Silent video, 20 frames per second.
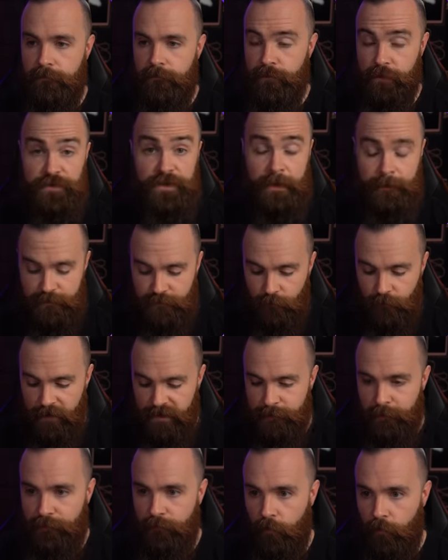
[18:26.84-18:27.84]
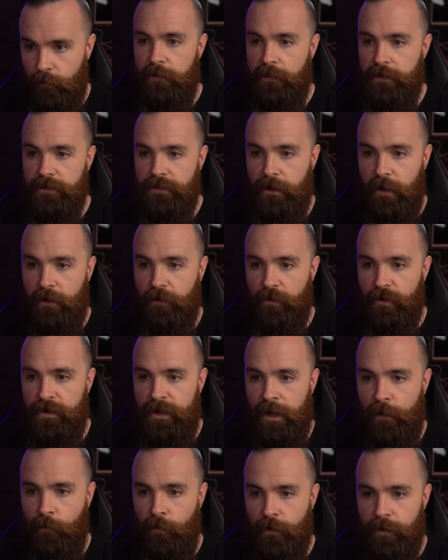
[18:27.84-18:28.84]
So same story as before, Docker
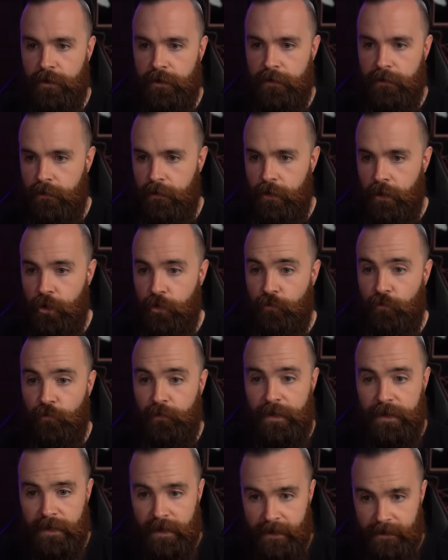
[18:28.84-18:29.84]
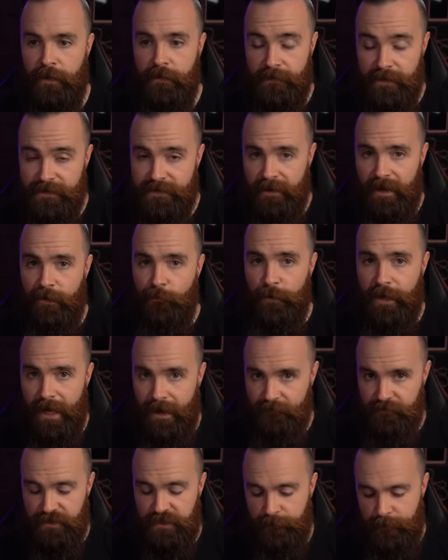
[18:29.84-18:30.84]
network create. This time we have
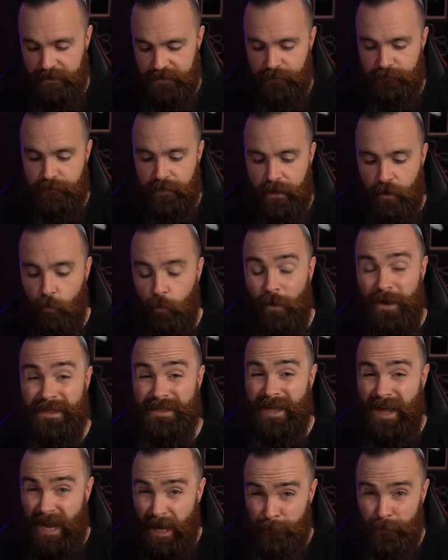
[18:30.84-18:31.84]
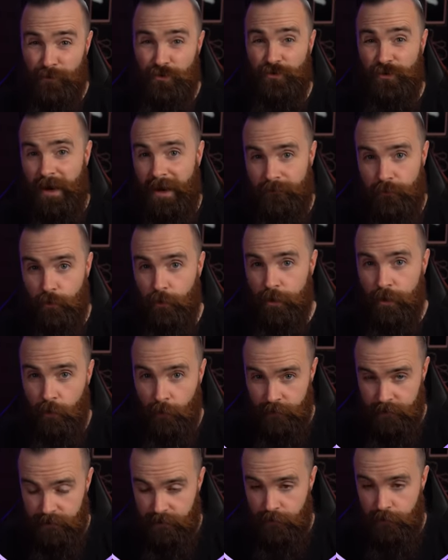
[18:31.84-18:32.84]
to specify what type of driver we're going
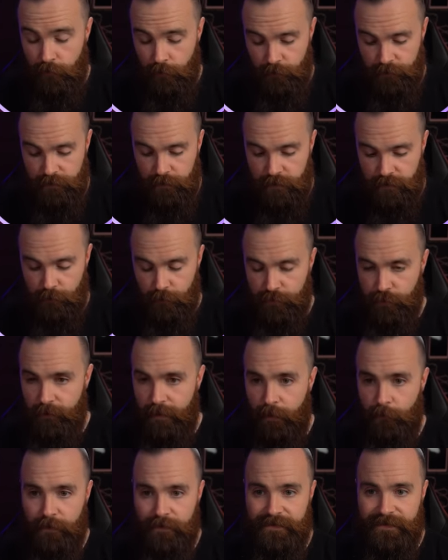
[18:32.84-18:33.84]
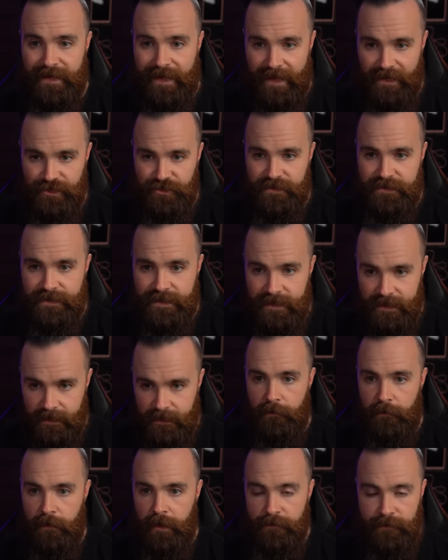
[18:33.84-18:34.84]
to use. So we'll do that with dash D
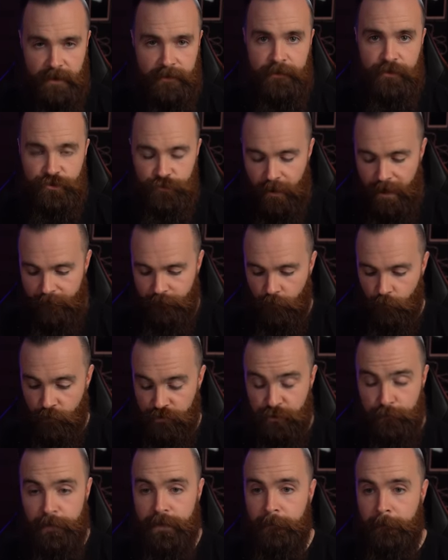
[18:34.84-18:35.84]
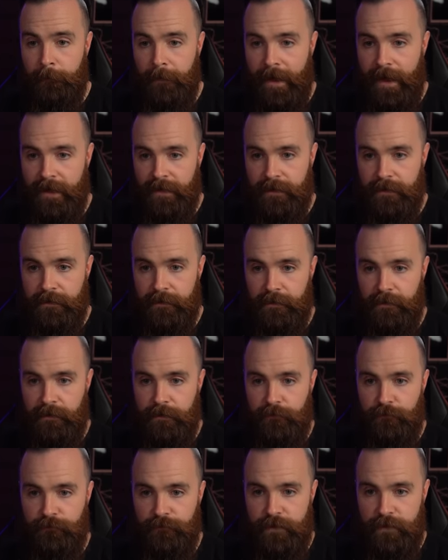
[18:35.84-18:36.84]
and then the driver, which will be
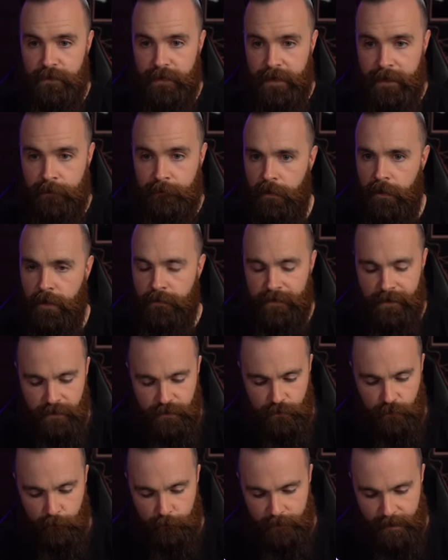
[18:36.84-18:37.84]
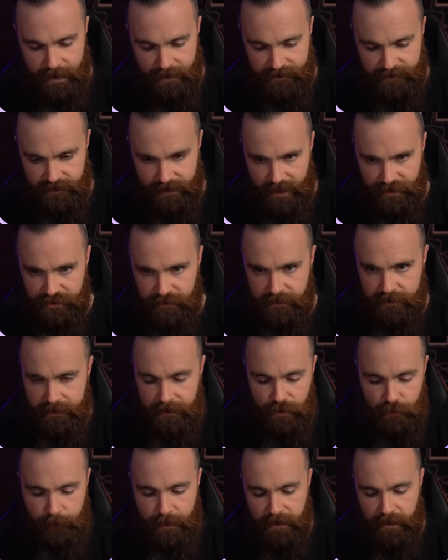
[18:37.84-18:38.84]
MACVLAN. And then I'll do a backslash to
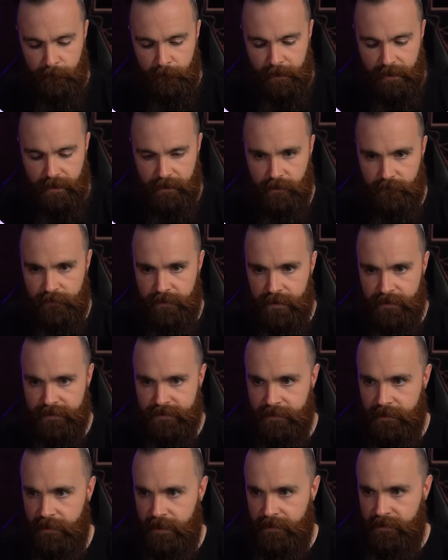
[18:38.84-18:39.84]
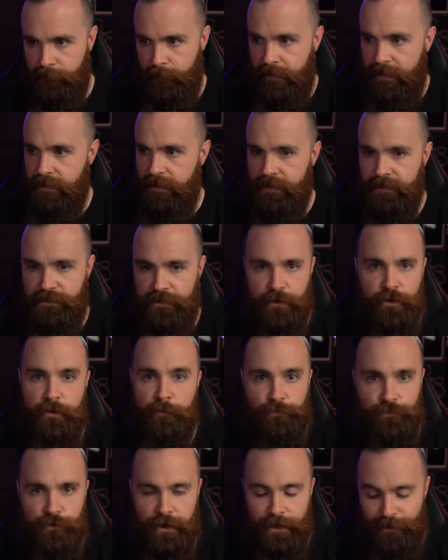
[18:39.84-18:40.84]
continue my command on the next line to make it easier and
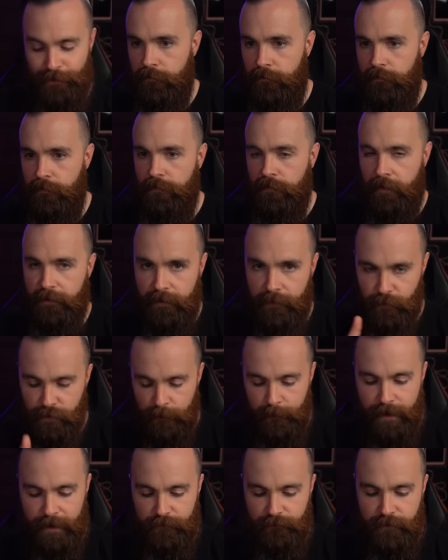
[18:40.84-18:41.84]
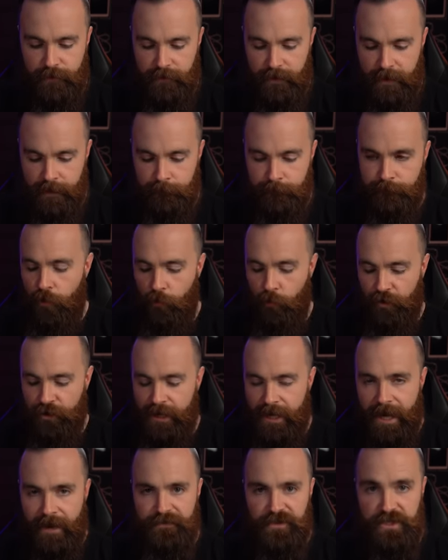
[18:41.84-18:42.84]
prettier. Now here with the MACVLAN, we're gonna
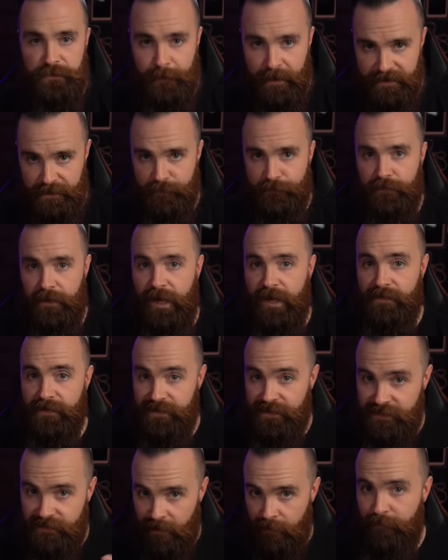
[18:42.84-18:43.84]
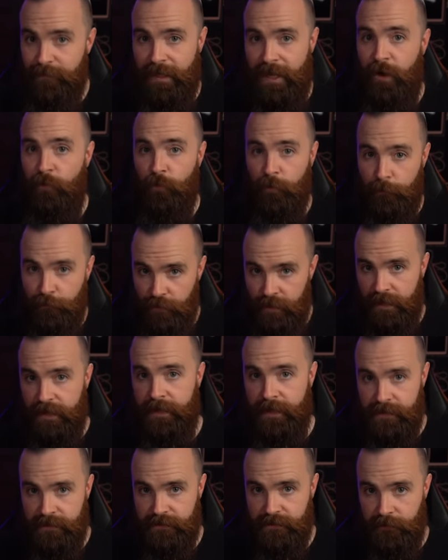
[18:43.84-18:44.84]
have to specify the subnet we're putting it
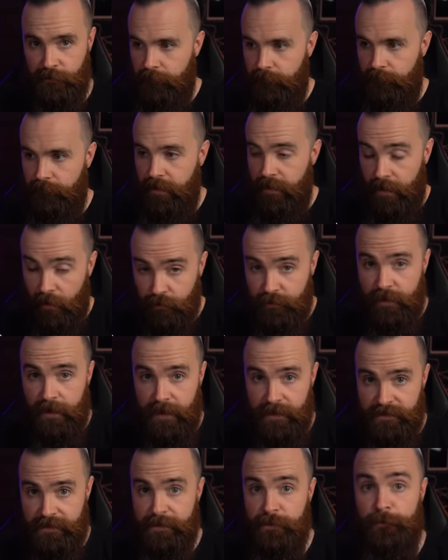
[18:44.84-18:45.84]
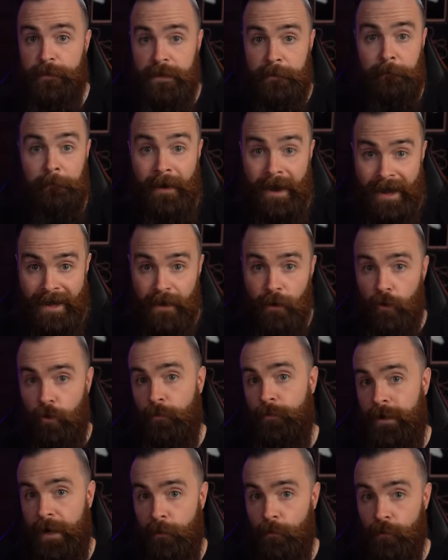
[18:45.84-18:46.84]
into. And in our case, it'll be my home
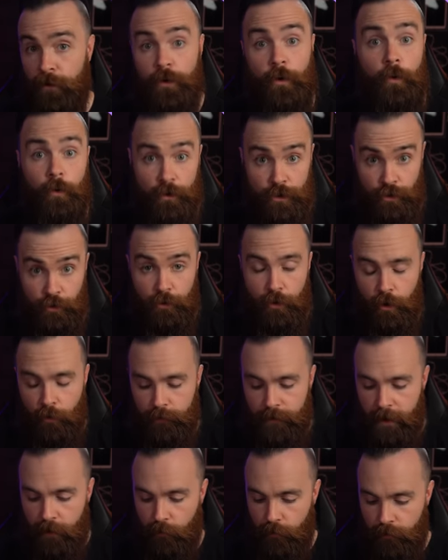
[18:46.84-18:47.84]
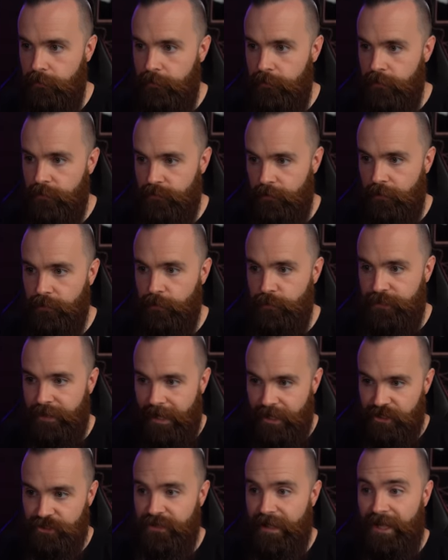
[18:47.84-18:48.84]
network or your home network. So I'll do
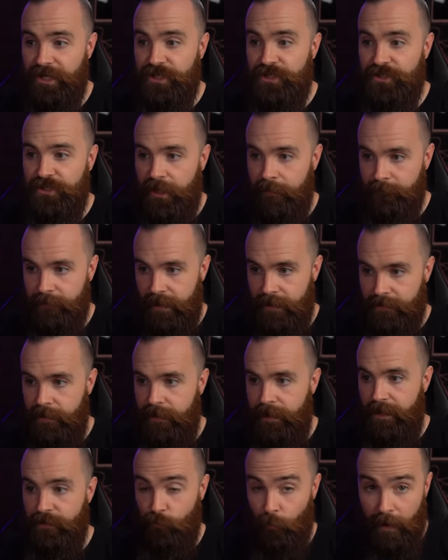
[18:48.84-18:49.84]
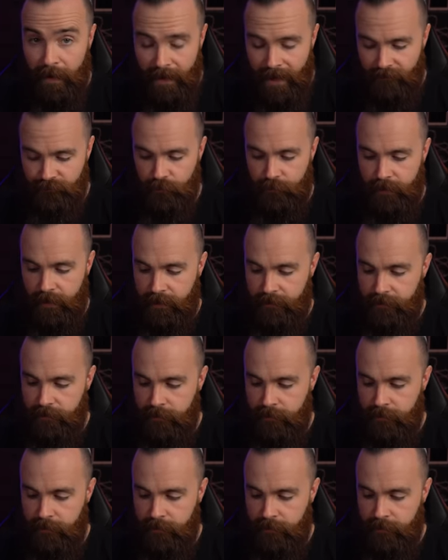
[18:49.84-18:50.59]
dash dash subnet, and then right after that,